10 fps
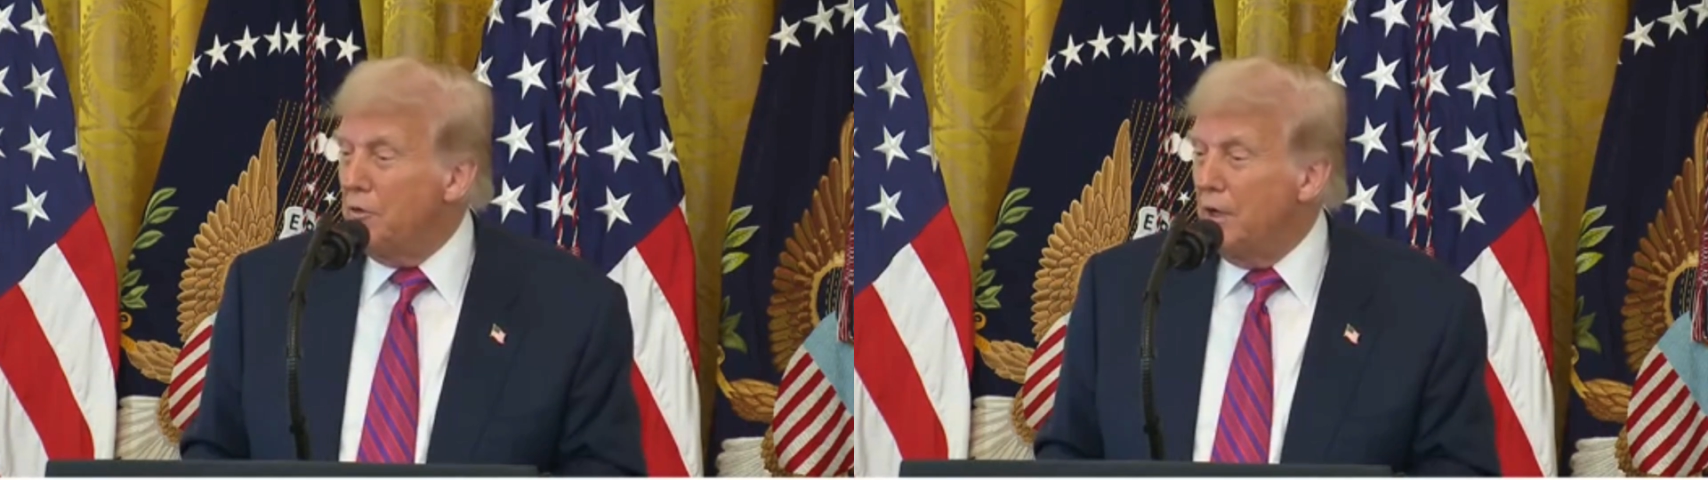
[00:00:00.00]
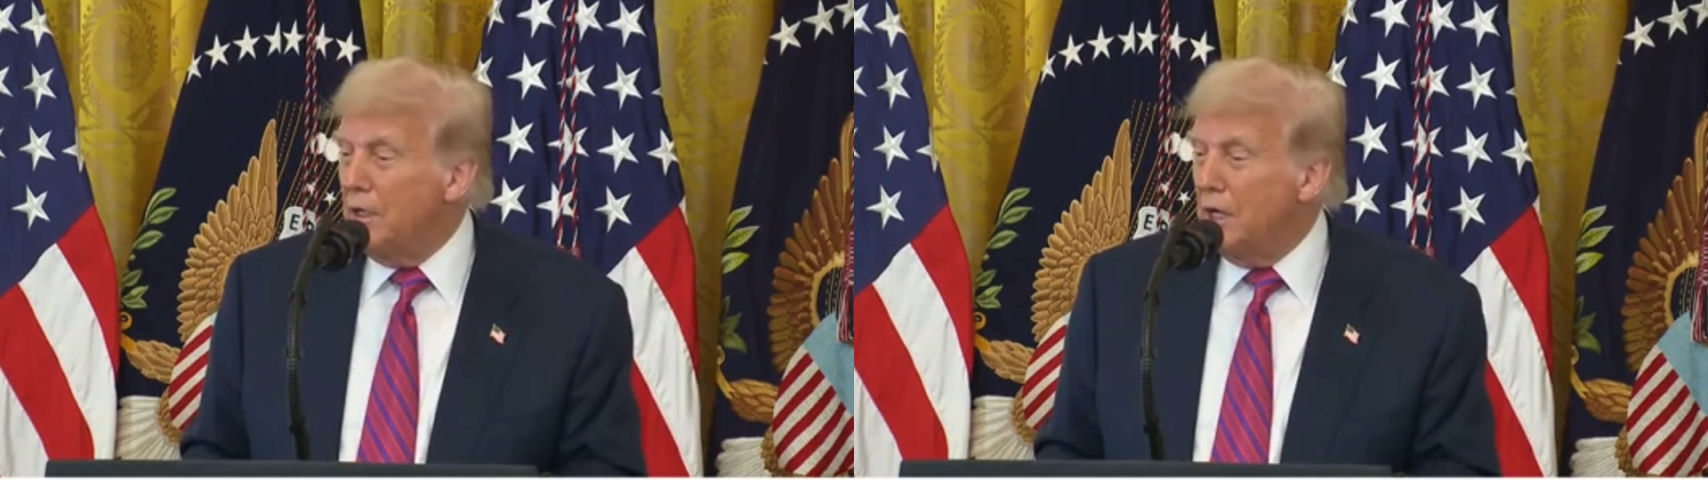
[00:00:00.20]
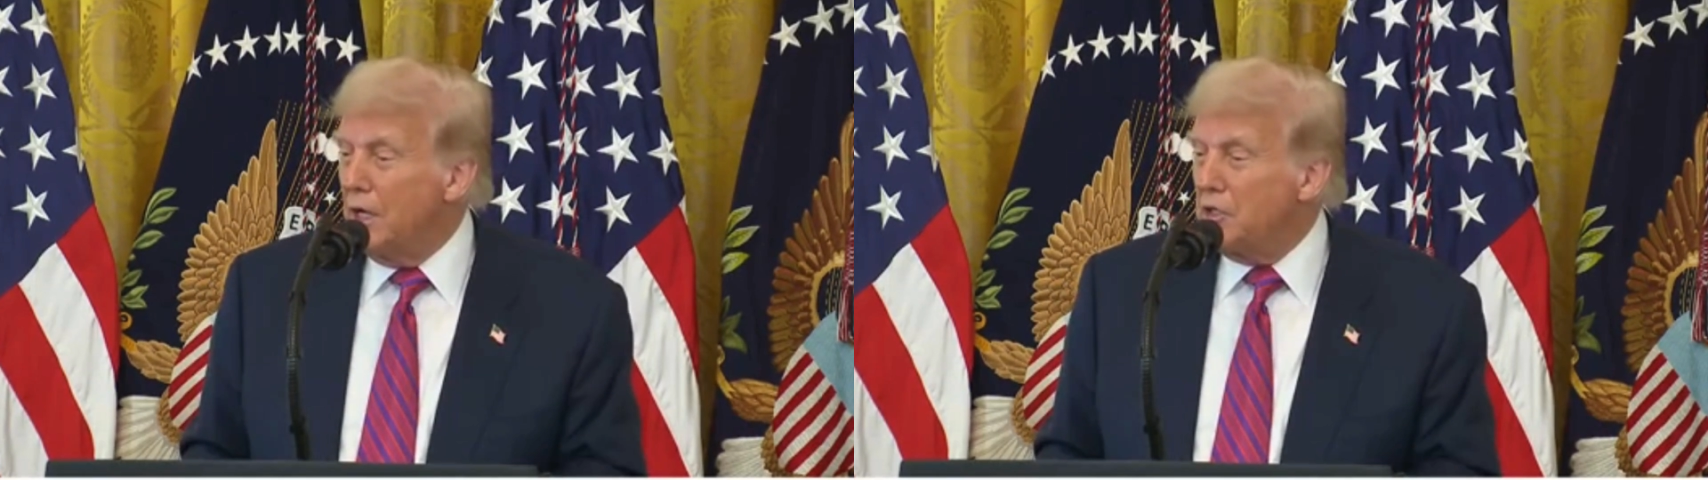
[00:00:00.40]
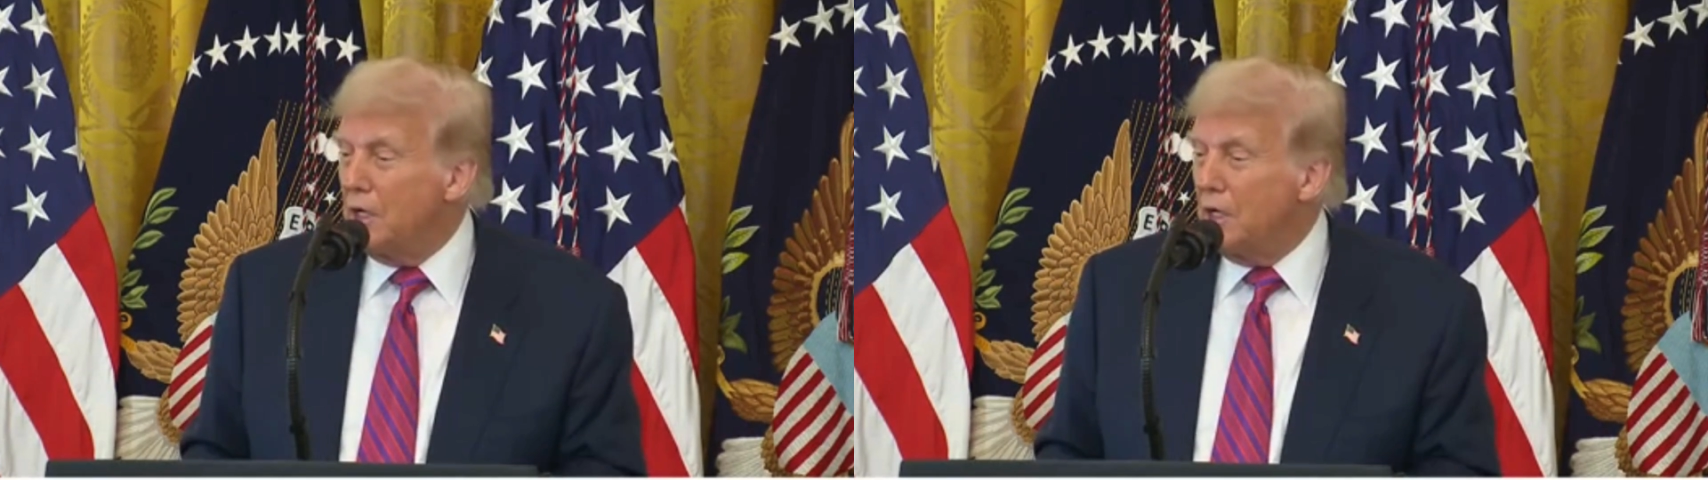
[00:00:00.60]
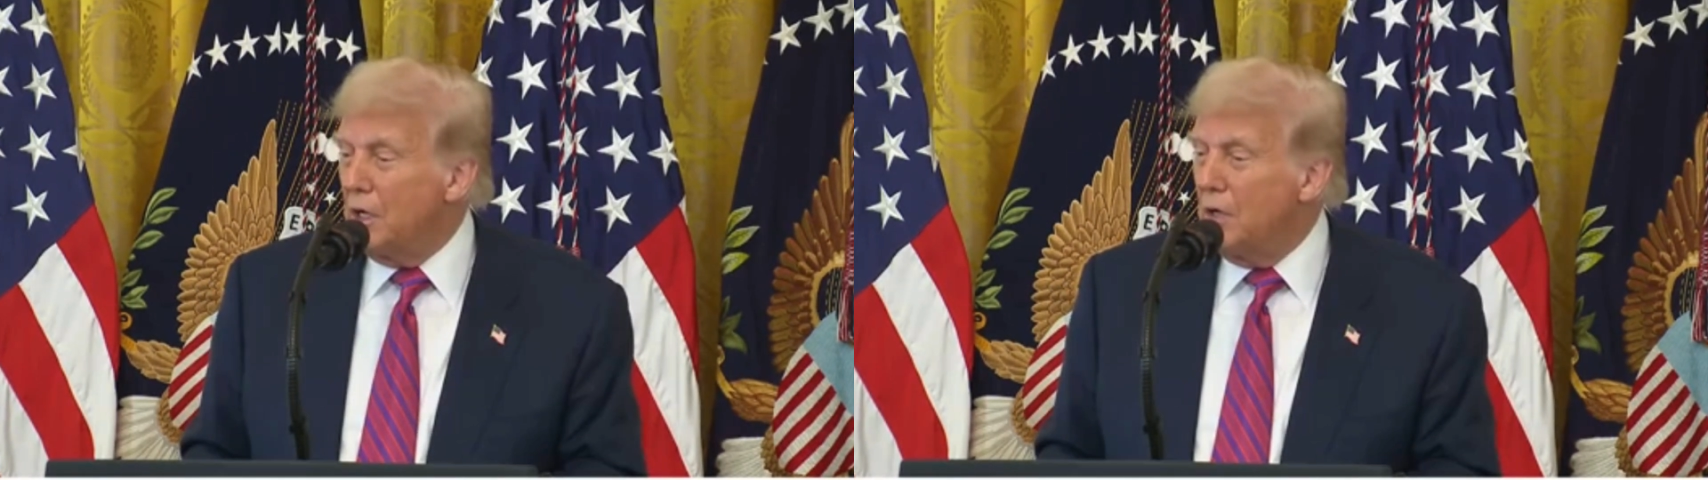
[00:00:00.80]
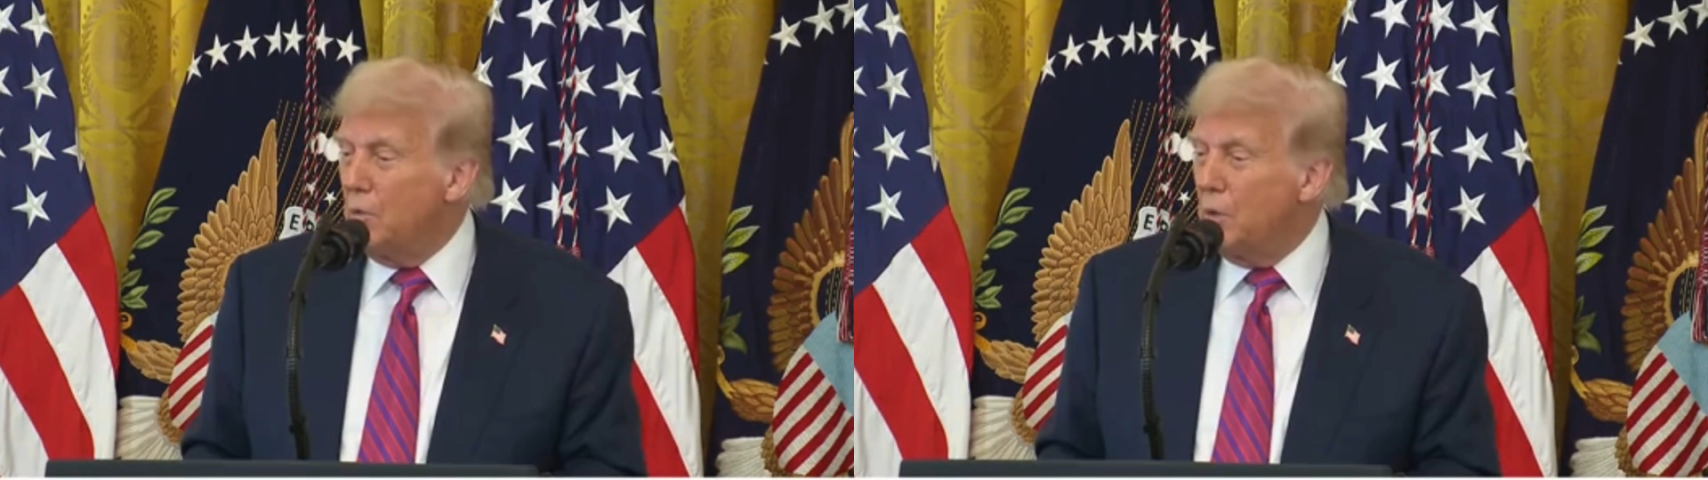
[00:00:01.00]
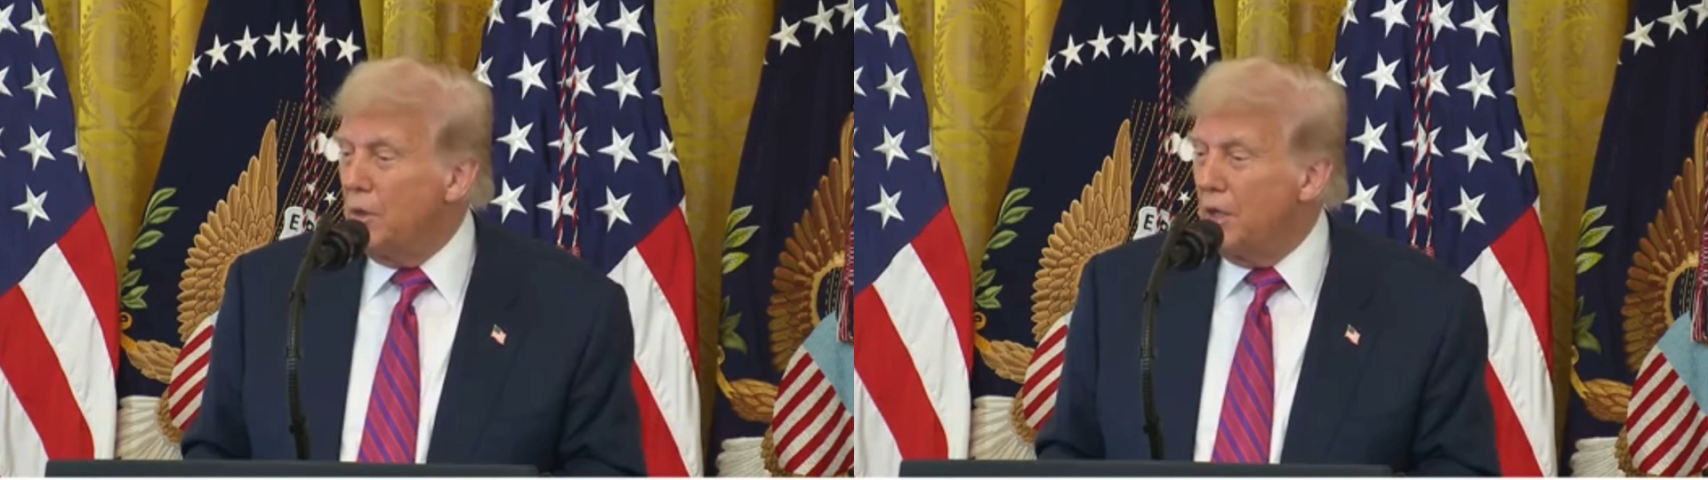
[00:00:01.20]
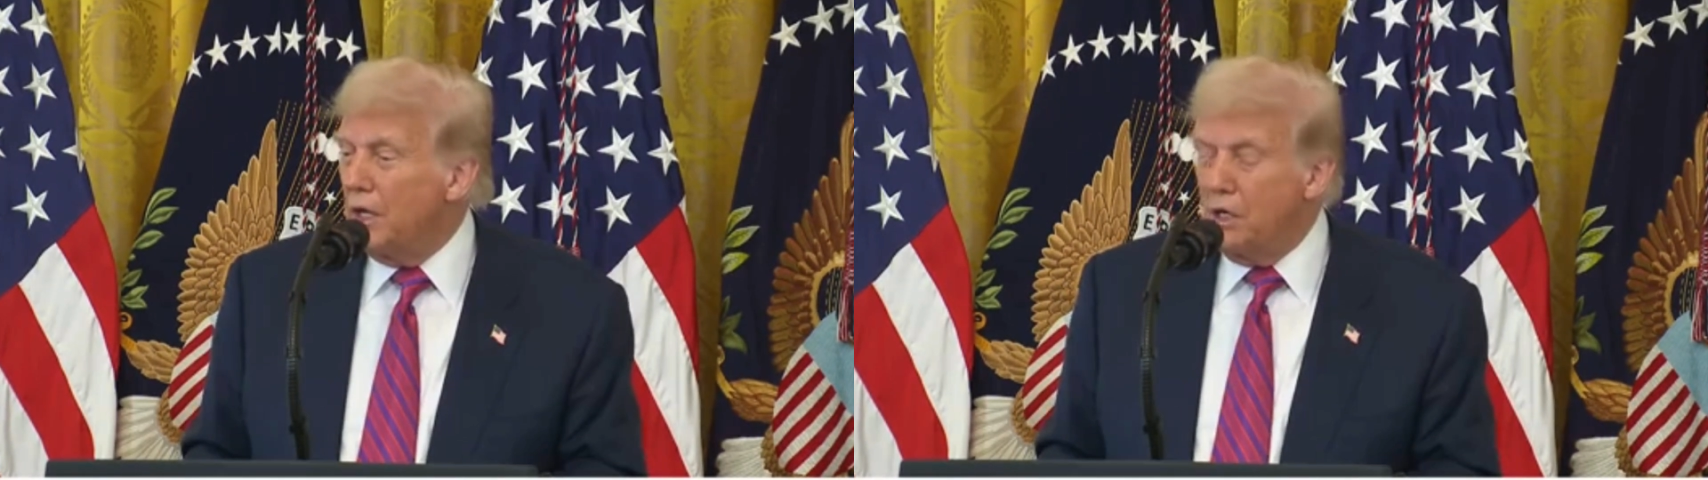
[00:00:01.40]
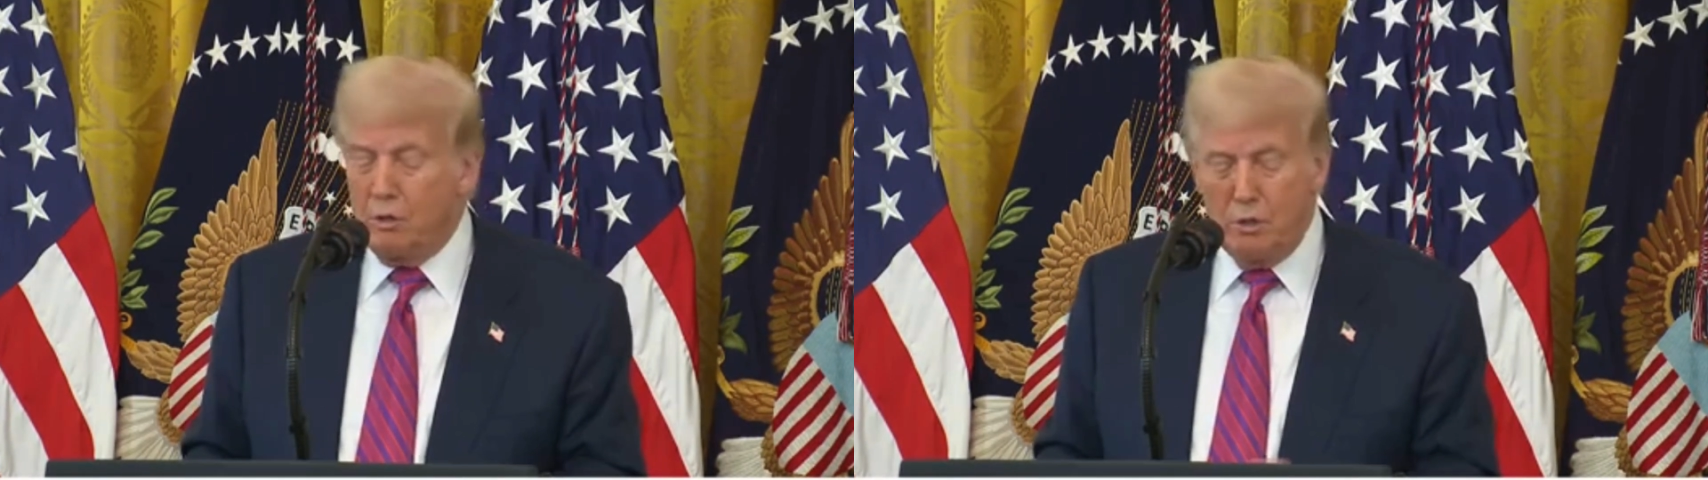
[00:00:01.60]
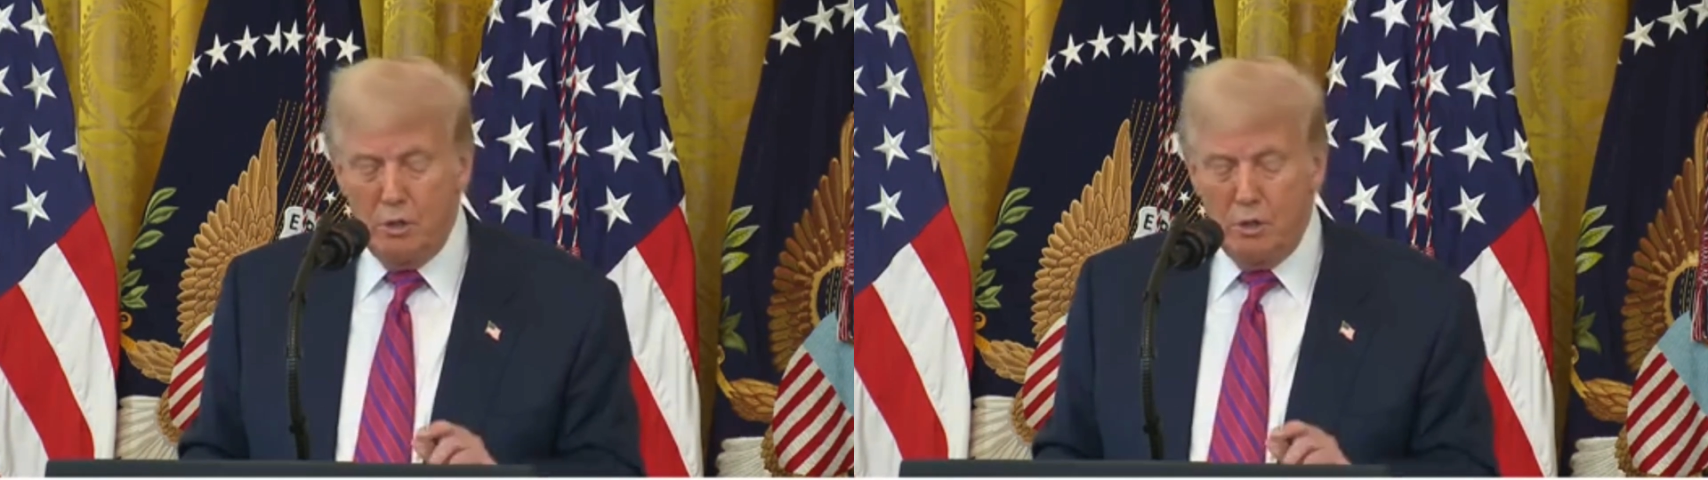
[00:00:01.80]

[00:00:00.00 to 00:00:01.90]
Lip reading: fantastic, and we thank you.